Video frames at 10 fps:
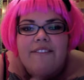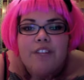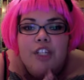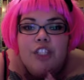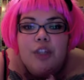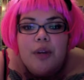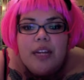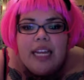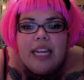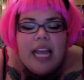First
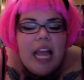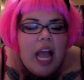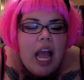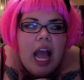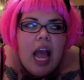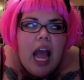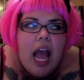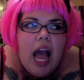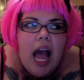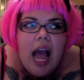story,
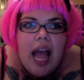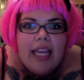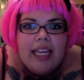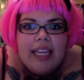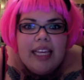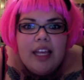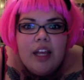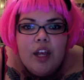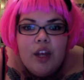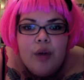I
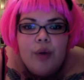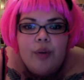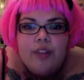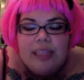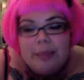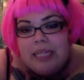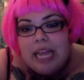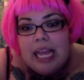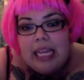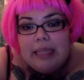
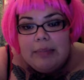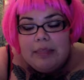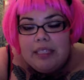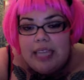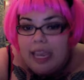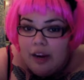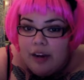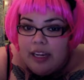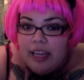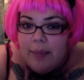sometimes
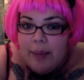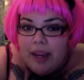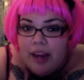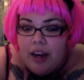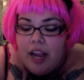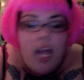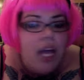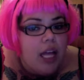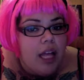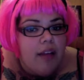carry a pair
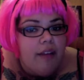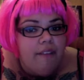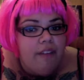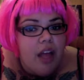of